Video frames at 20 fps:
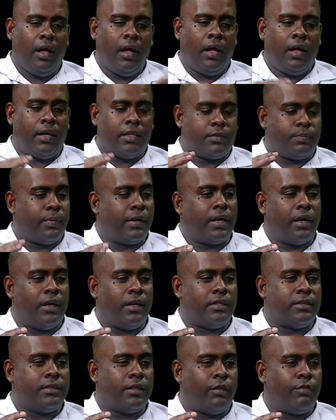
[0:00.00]
is
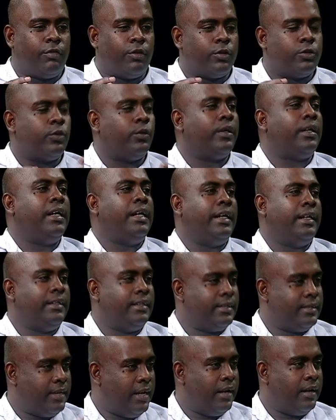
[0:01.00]
because if you don't lend the
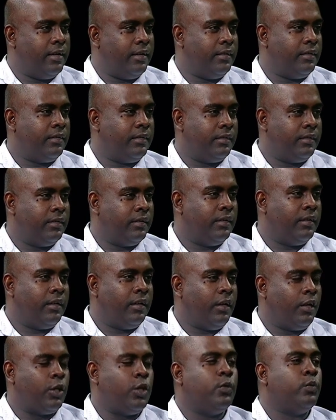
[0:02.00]
10,
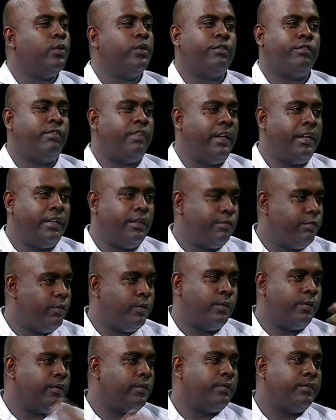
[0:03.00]
you wouldn't find the
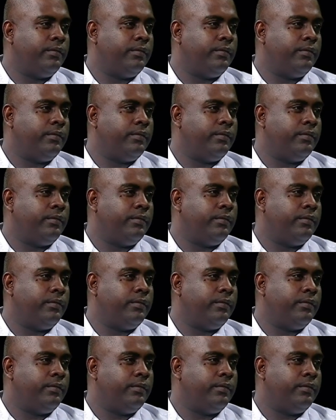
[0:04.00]
4.